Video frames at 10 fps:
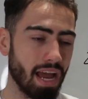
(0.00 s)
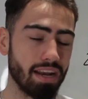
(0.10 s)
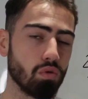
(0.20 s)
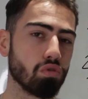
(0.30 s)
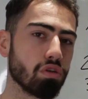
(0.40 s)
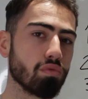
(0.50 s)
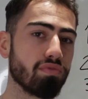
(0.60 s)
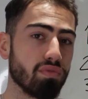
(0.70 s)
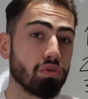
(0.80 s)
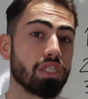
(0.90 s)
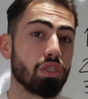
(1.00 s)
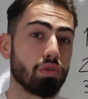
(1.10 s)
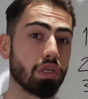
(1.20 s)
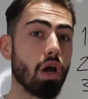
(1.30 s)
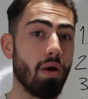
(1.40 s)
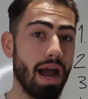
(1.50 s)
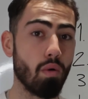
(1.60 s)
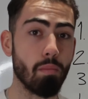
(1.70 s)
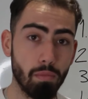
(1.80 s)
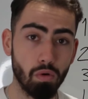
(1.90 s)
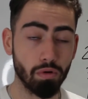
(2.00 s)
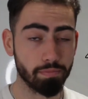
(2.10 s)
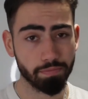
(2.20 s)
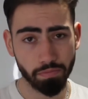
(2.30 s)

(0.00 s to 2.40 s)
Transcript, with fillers: And it also forces you to go out more.